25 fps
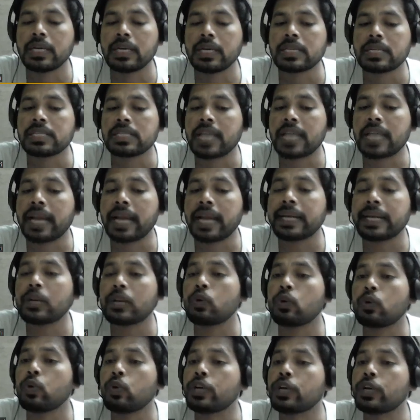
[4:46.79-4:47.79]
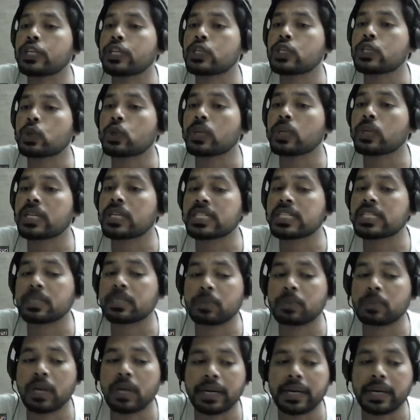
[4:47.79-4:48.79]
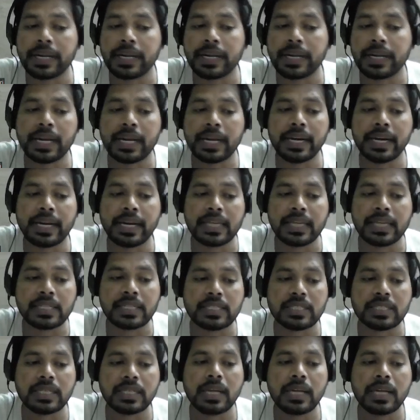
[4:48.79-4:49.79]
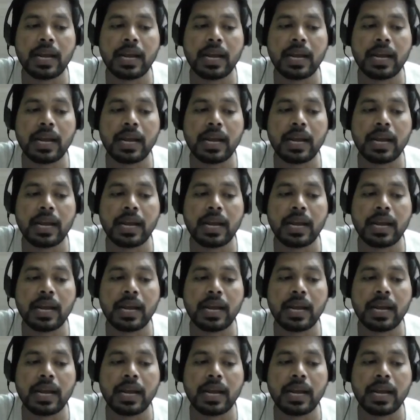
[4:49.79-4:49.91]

selective estrogen receptor degraders